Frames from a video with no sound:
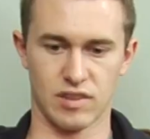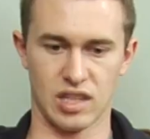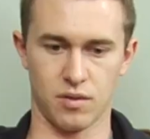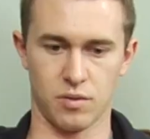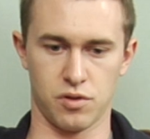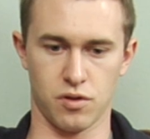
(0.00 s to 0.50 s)

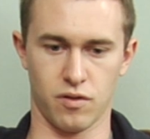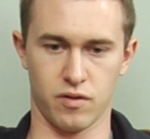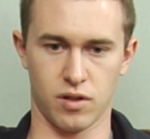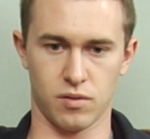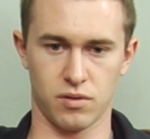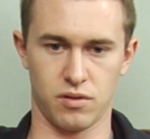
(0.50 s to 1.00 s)
And we drove
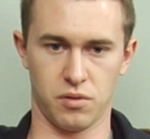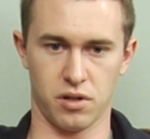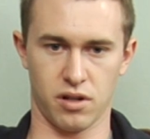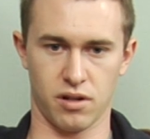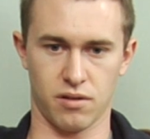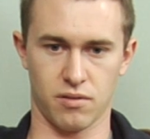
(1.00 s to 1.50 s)
out to
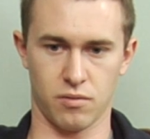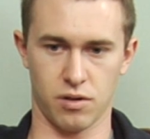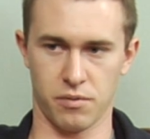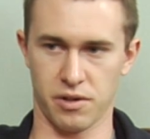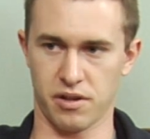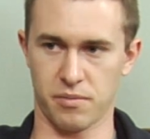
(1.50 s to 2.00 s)
where we
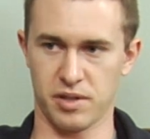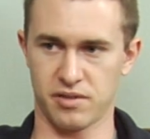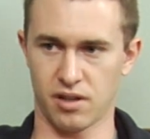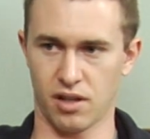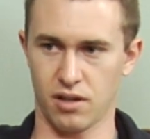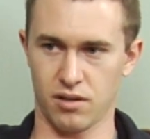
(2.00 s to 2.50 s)
were going to be
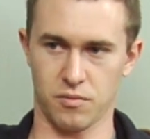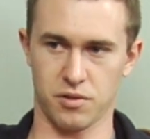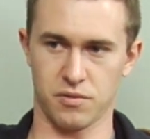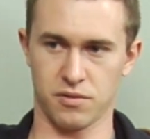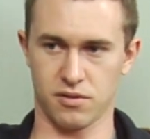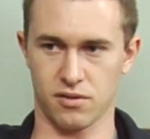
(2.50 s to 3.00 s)
staying, which
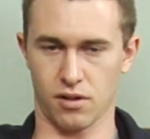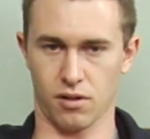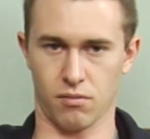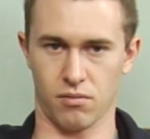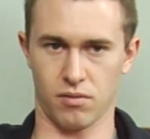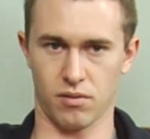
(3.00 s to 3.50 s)
was
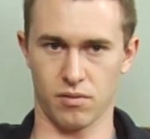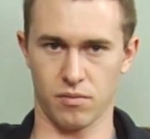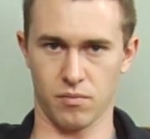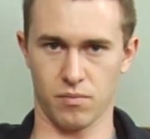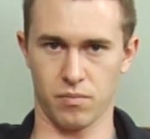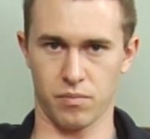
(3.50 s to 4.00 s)

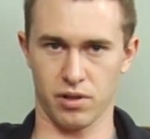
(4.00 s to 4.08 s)
a